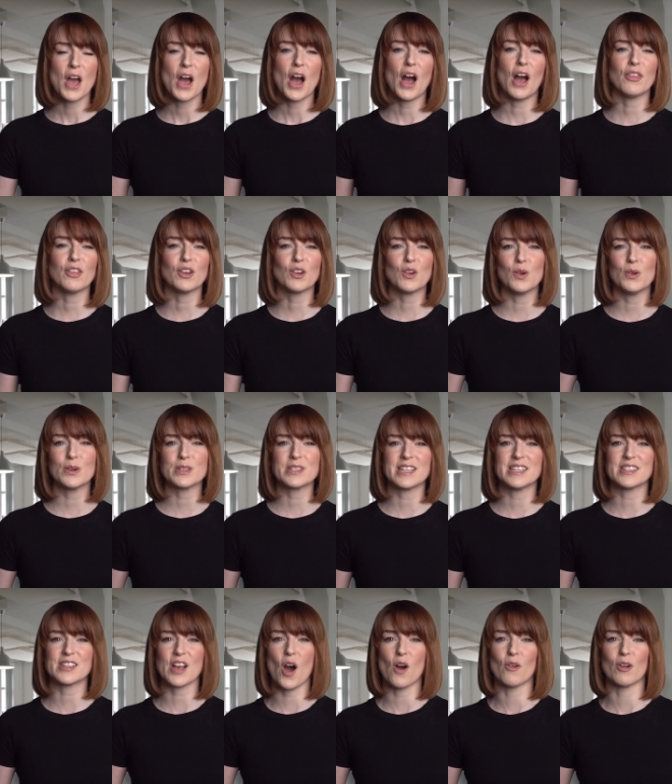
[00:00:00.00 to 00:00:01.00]
Other
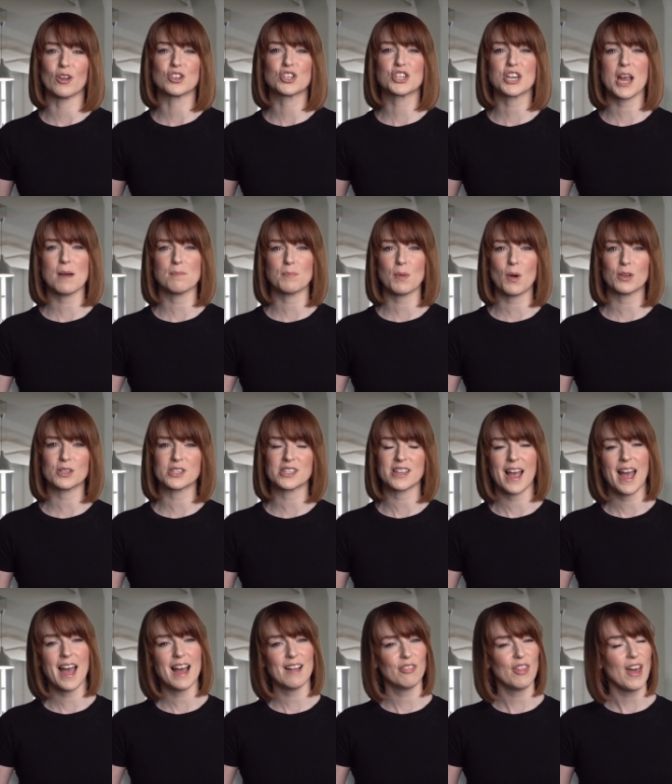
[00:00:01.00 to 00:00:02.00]
courses are on chatbots
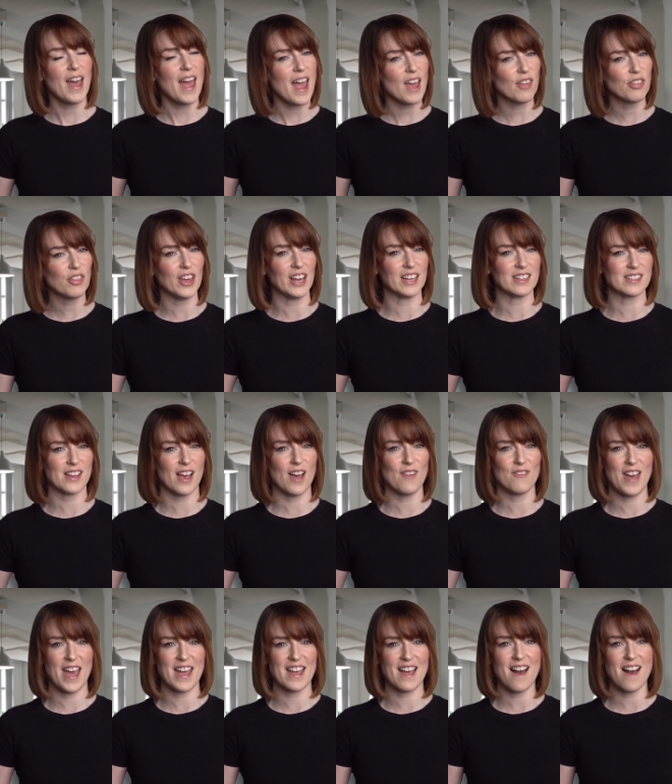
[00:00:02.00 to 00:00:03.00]
and the ethics
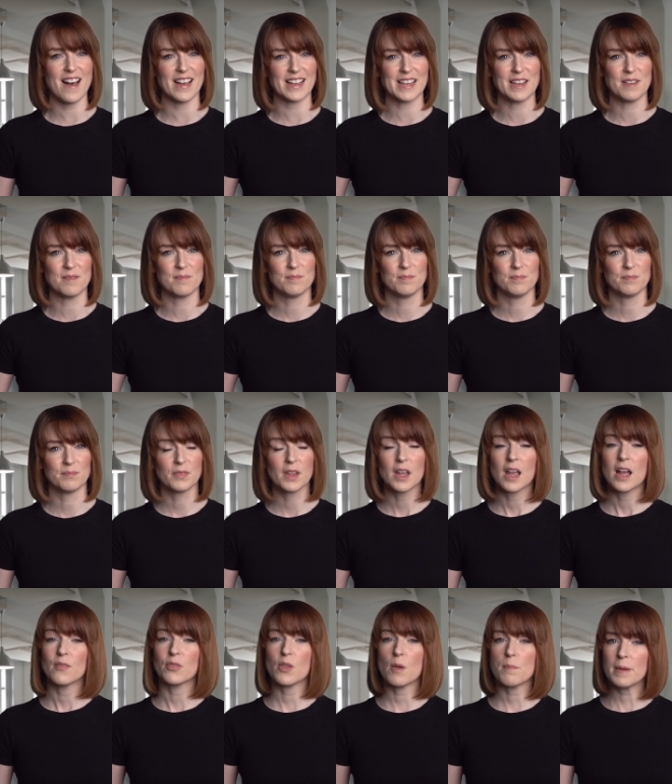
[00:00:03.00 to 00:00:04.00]
of AI.
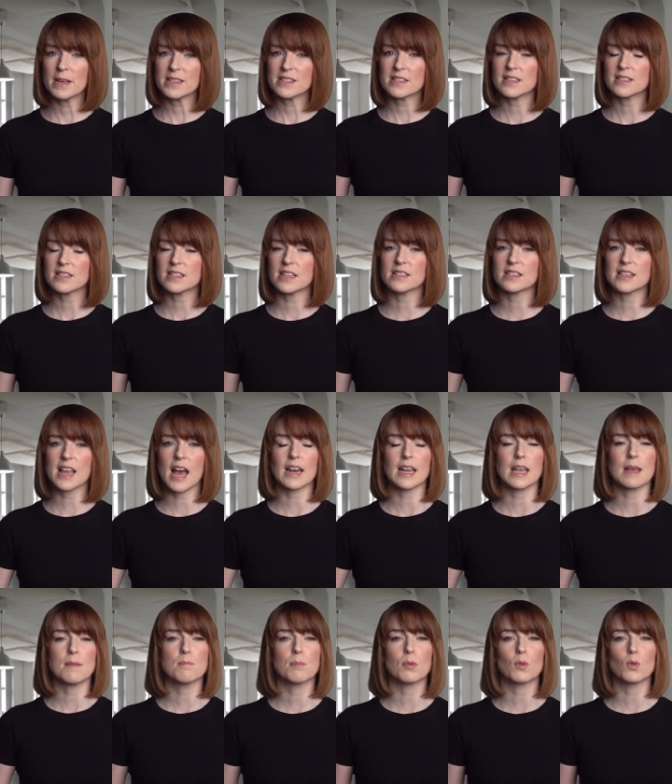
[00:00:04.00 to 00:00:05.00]
The businesses that
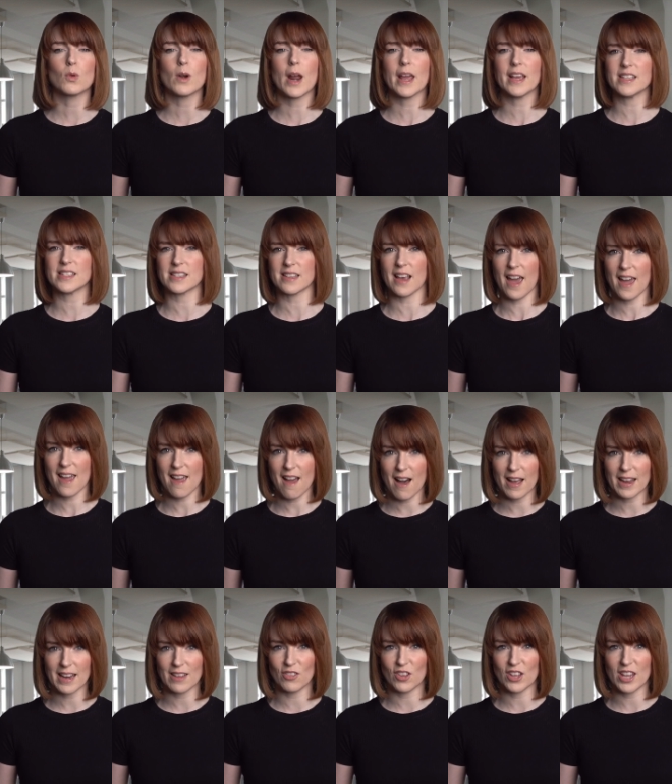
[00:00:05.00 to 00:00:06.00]
embrace
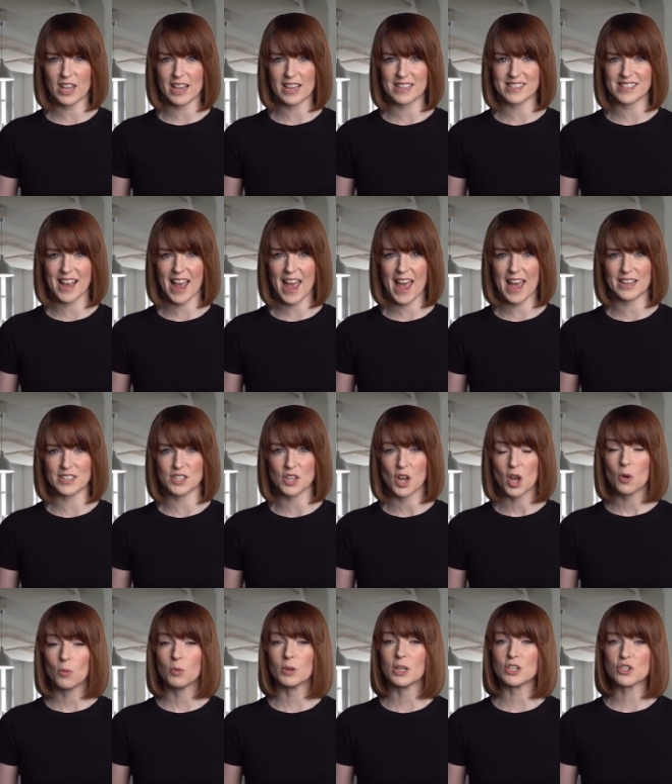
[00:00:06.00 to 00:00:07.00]
AI in the years ahead
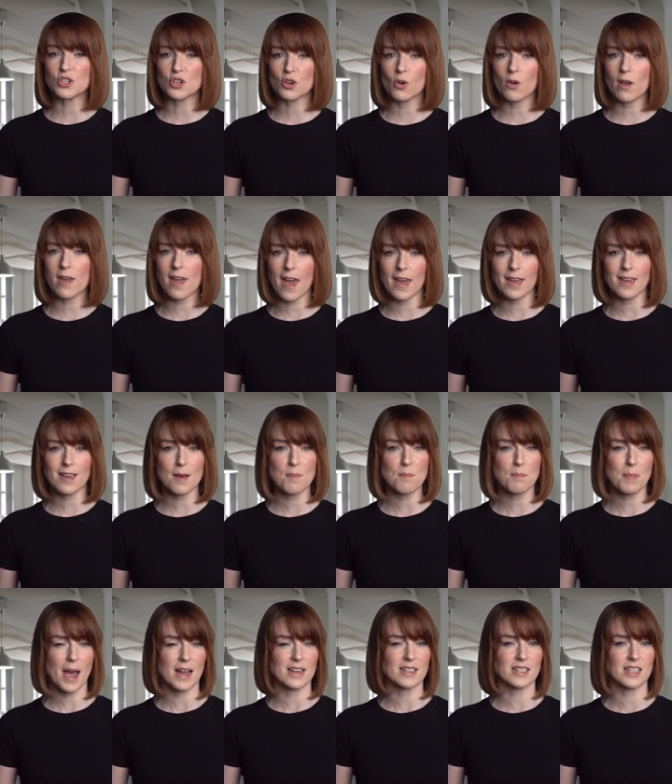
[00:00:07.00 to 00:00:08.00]
will enjoy a
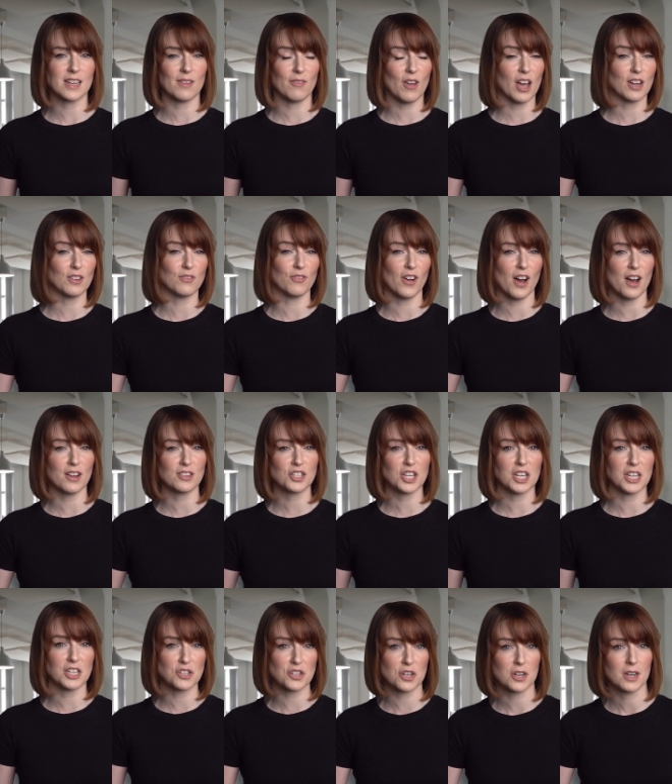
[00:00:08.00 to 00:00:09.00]
competitive
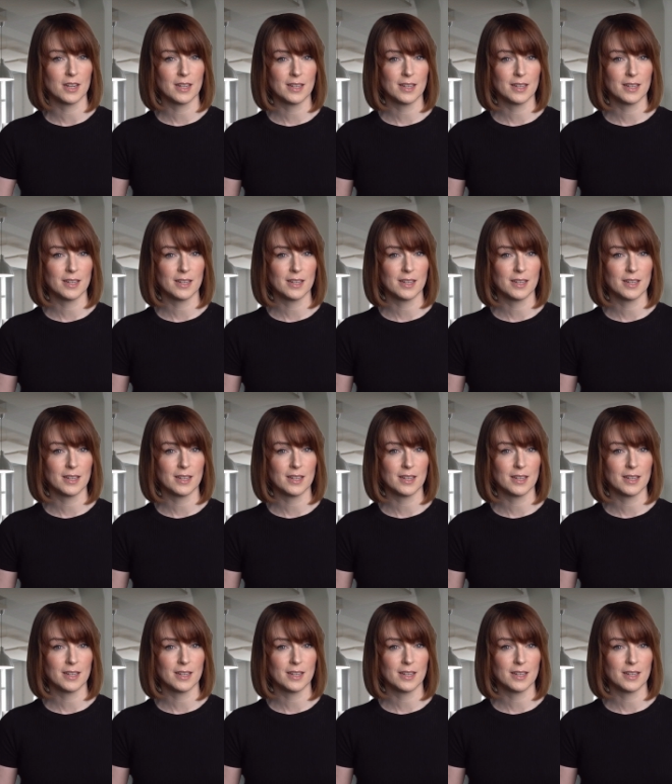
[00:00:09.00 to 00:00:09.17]
advantage.